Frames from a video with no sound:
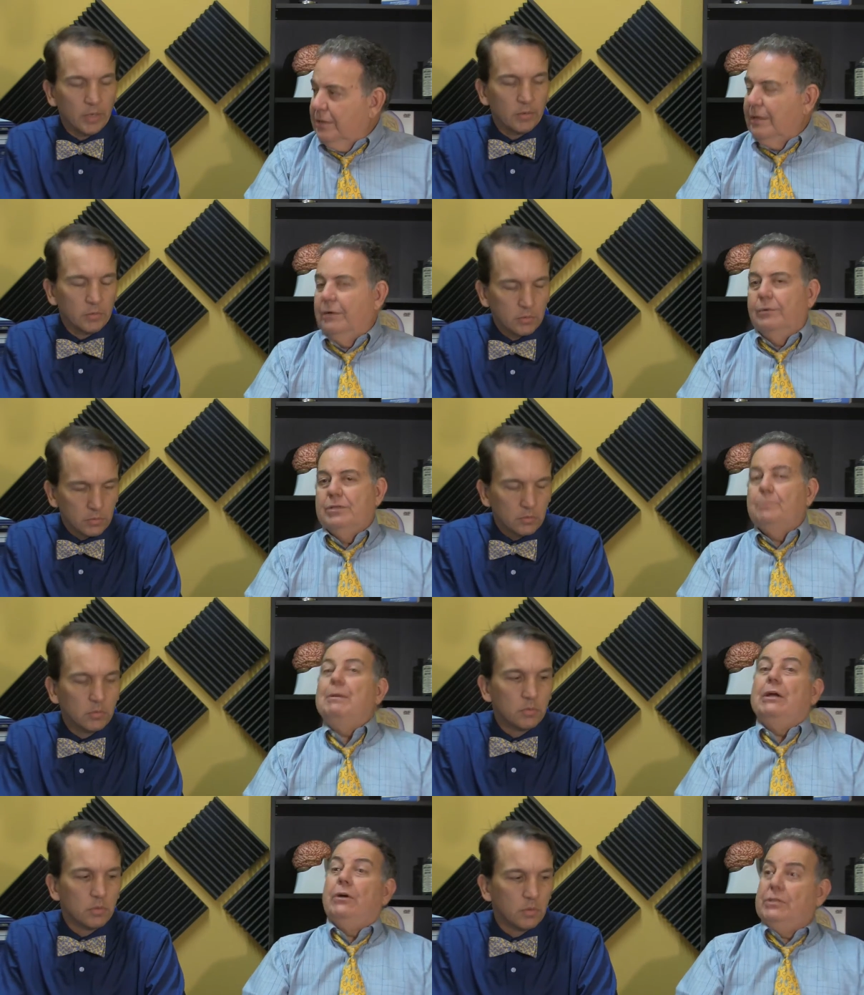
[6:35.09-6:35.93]
Speaker 1: setting was
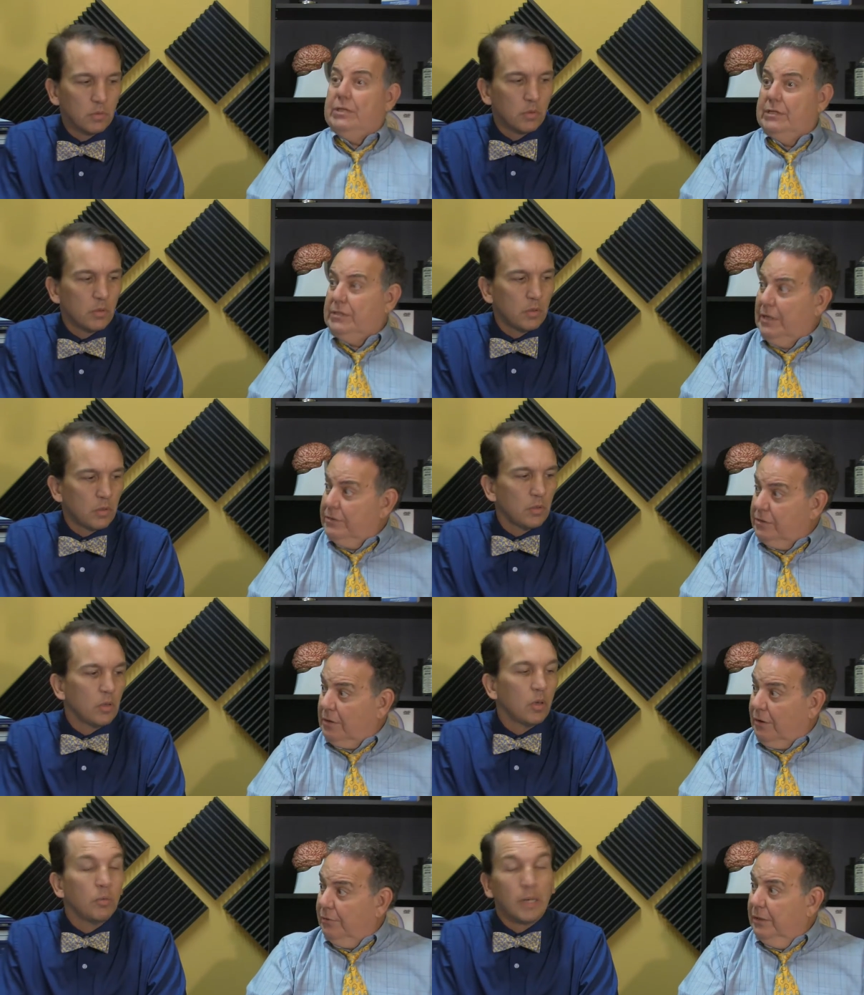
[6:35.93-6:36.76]
because I said
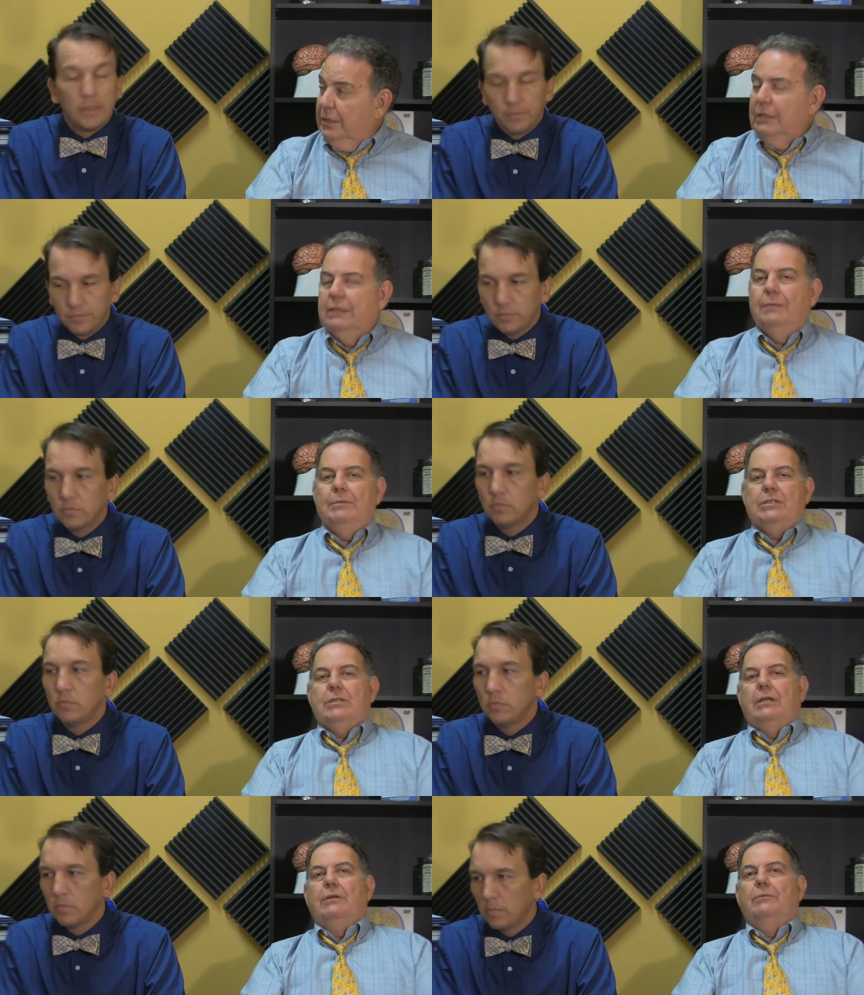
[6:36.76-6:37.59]
so. Right. Limit
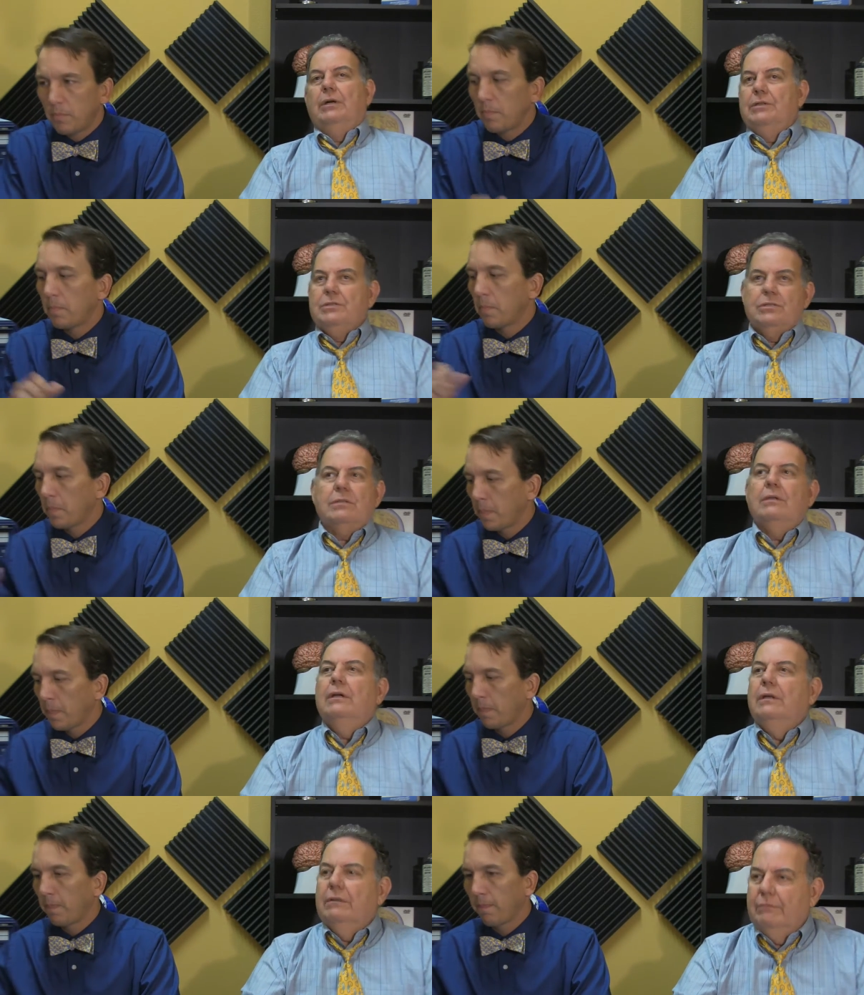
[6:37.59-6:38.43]
setting was
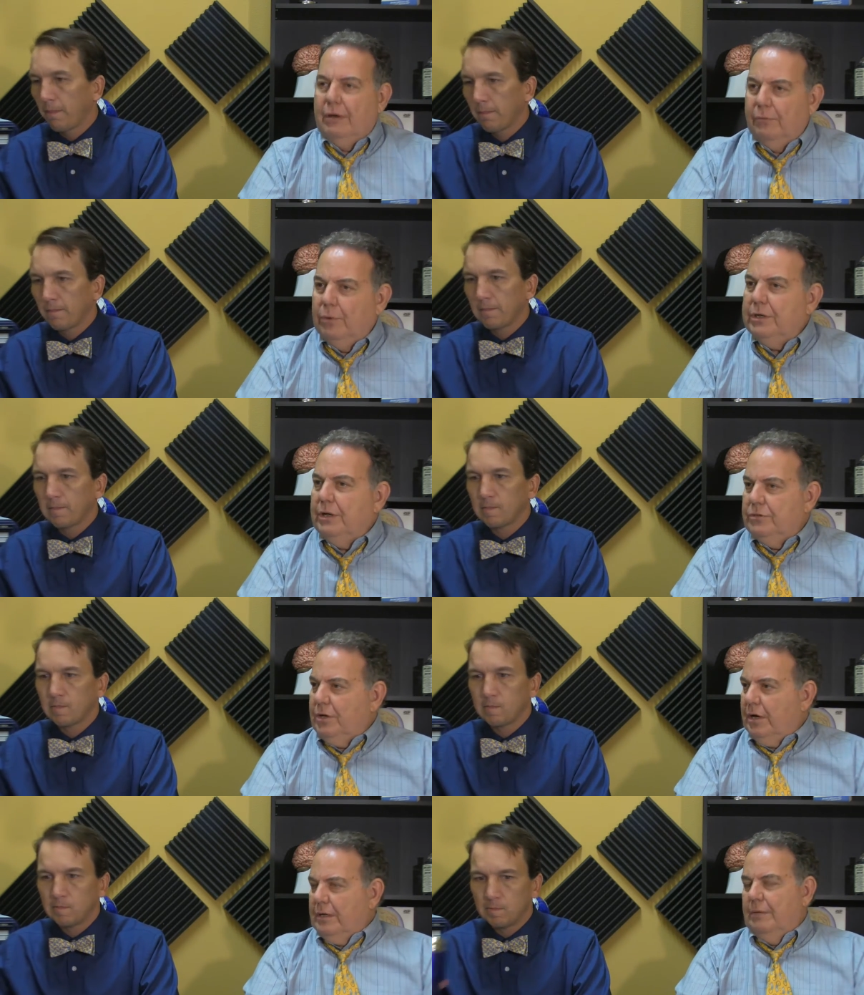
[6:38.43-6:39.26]
uh, we're done
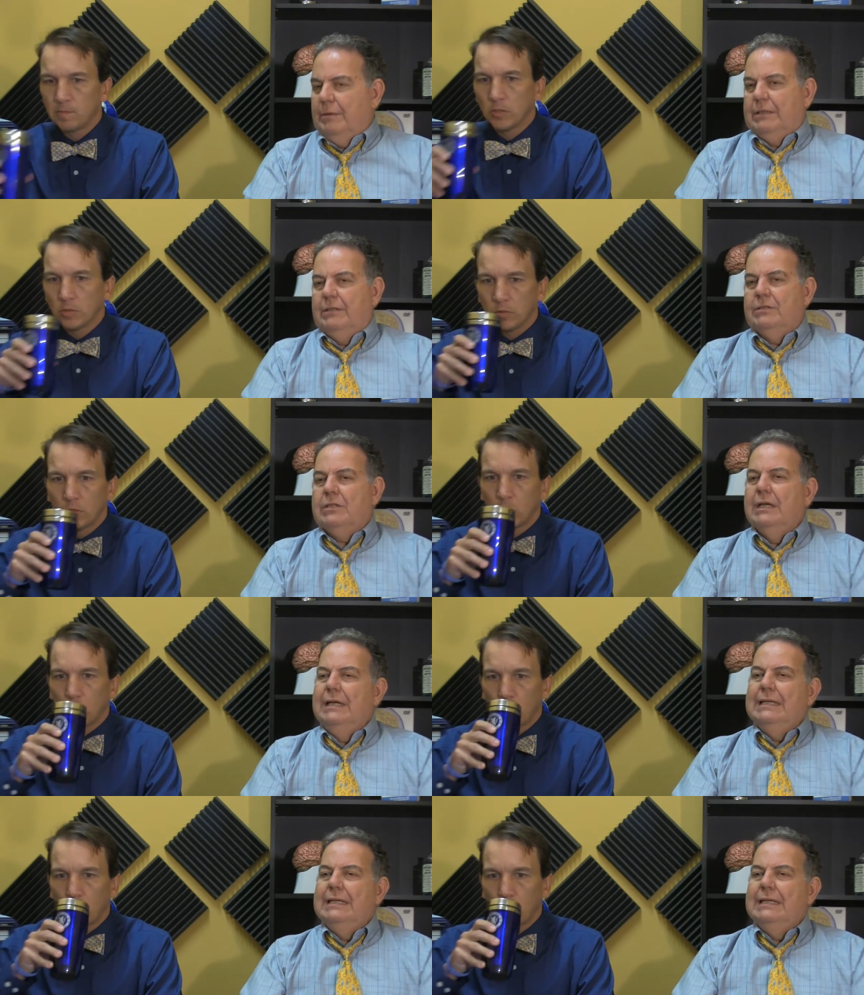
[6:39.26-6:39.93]
talking about this.